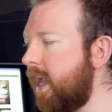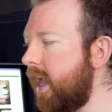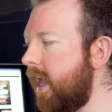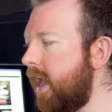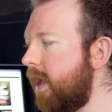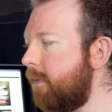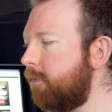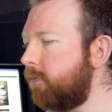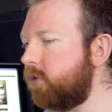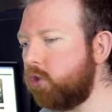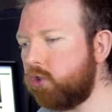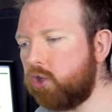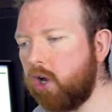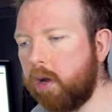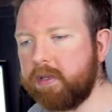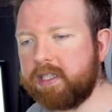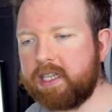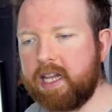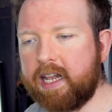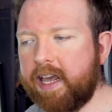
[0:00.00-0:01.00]
Um, so
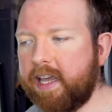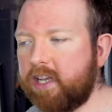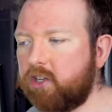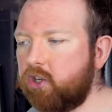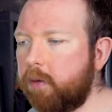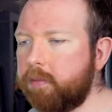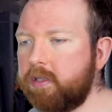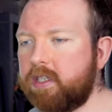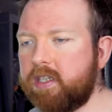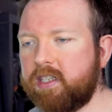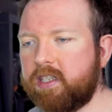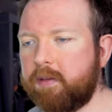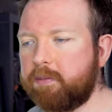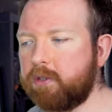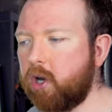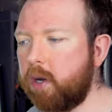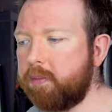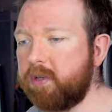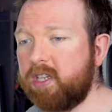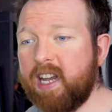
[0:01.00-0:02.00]
drop us a like, drop us a
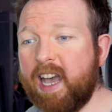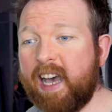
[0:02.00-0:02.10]
subscription,